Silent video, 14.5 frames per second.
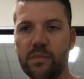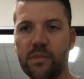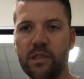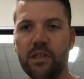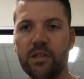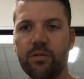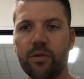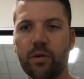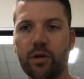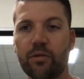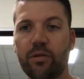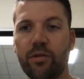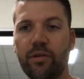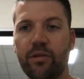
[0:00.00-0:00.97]
is we
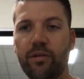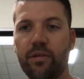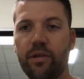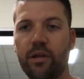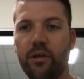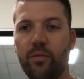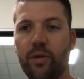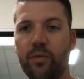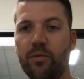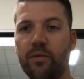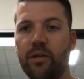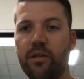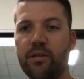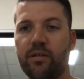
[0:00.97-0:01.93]
work with, people
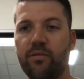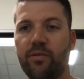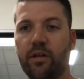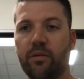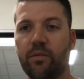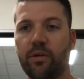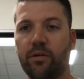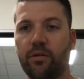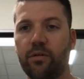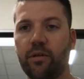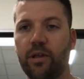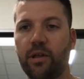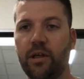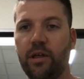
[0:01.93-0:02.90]
with these
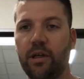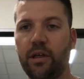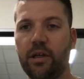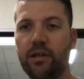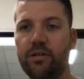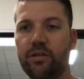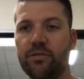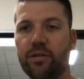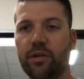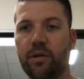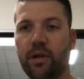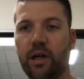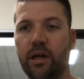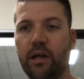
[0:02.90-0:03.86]
developmental issues
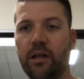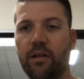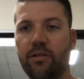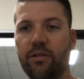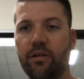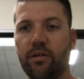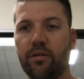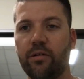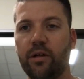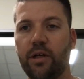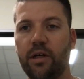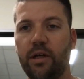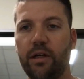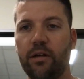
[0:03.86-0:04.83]
going on. And so,
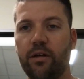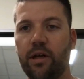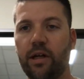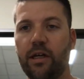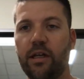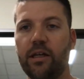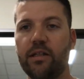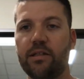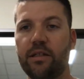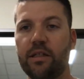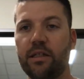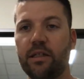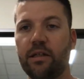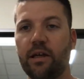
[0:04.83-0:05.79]

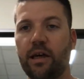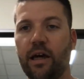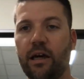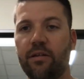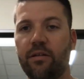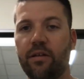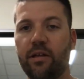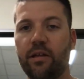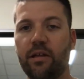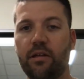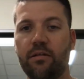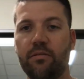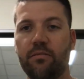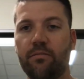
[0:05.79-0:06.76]
ADHD, I see
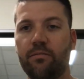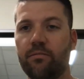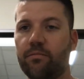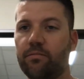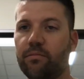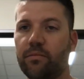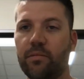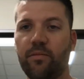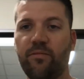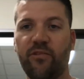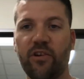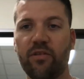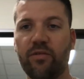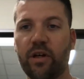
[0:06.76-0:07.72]
it
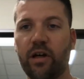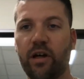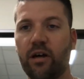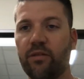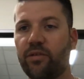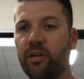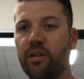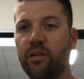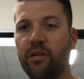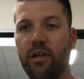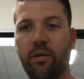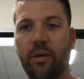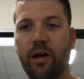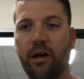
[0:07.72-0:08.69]
very, very often
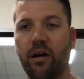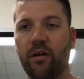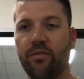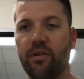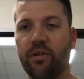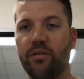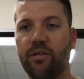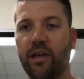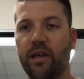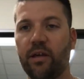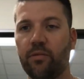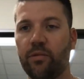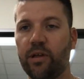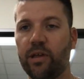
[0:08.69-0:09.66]
in my office,
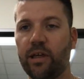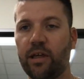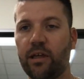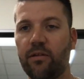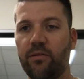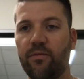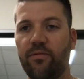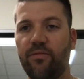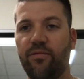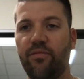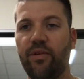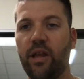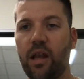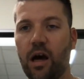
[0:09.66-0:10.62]
and we get
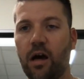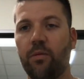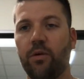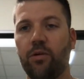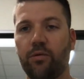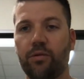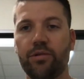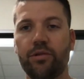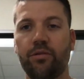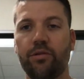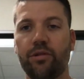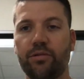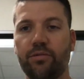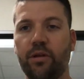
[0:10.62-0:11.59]
phenomenal
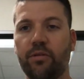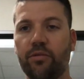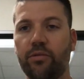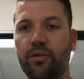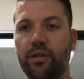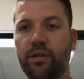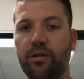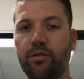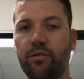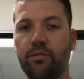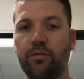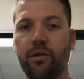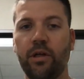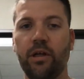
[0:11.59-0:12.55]
results whenever we
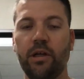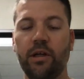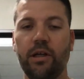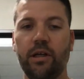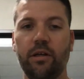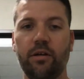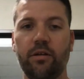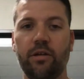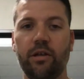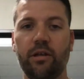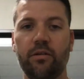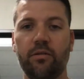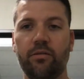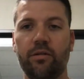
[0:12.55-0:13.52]
do,
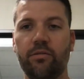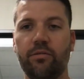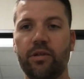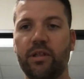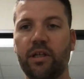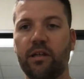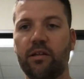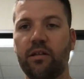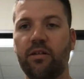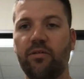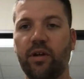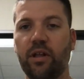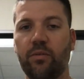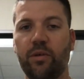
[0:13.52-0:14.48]
we take the
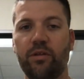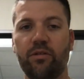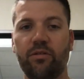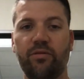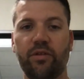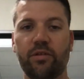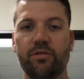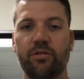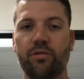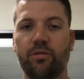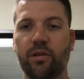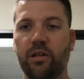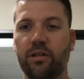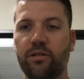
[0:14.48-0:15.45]
developmental functional
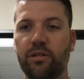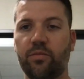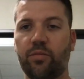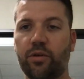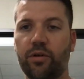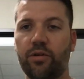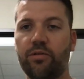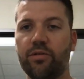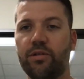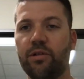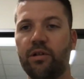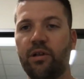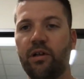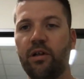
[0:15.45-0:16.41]
neurology
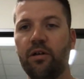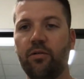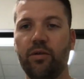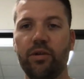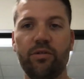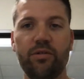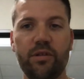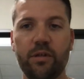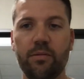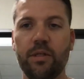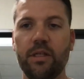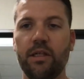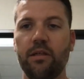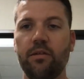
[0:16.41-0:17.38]
approach. We use
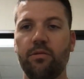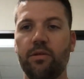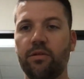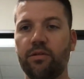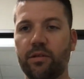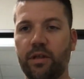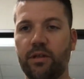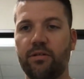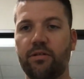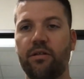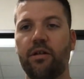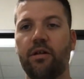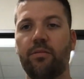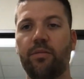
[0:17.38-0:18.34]
CBD, we use laser
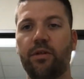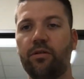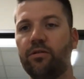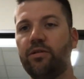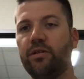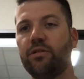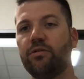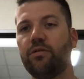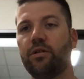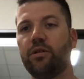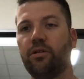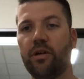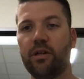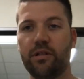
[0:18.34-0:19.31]
therapy, neurosensory
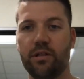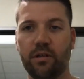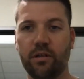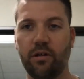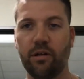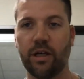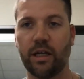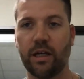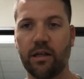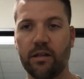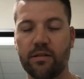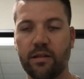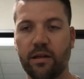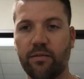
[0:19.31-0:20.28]
integration, all that kind
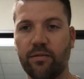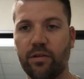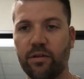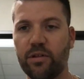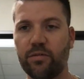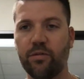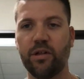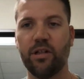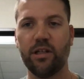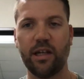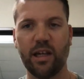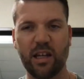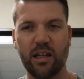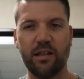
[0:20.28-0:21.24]
of stuff. So I just wanted to
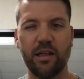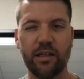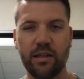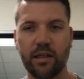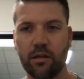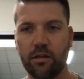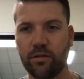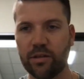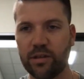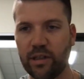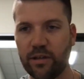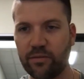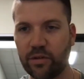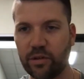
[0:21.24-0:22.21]
kind of take that a little
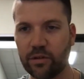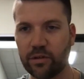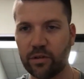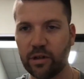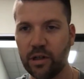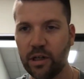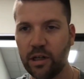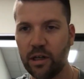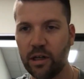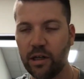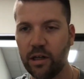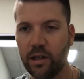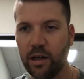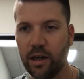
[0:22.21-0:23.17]
step further.
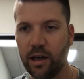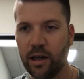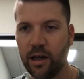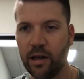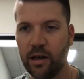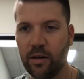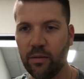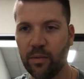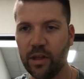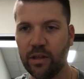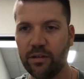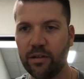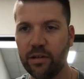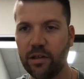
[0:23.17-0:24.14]

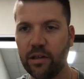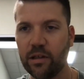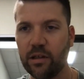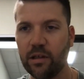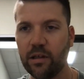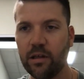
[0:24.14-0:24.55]
Let's see.